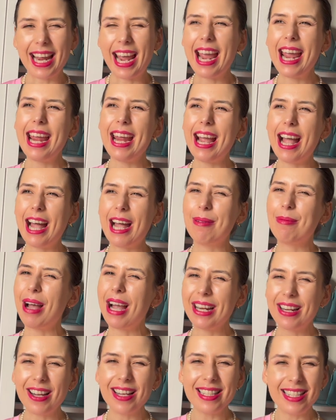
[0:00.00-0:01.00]

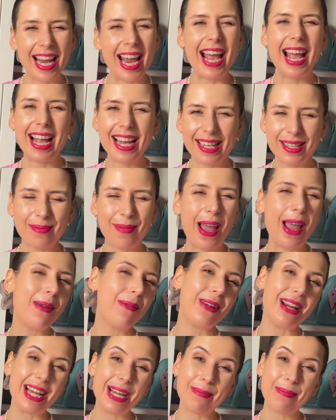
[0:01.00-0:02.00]
I got tagged by
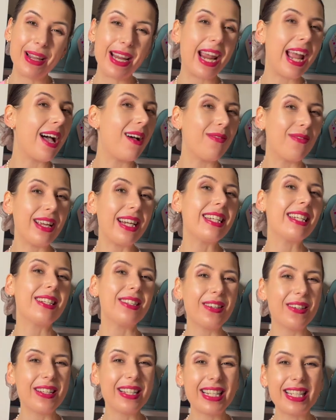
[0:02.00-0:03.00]
Winnie BLV to
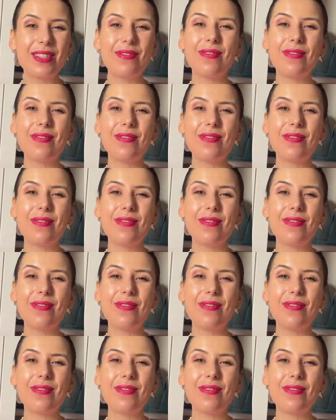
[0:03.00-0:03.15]
do this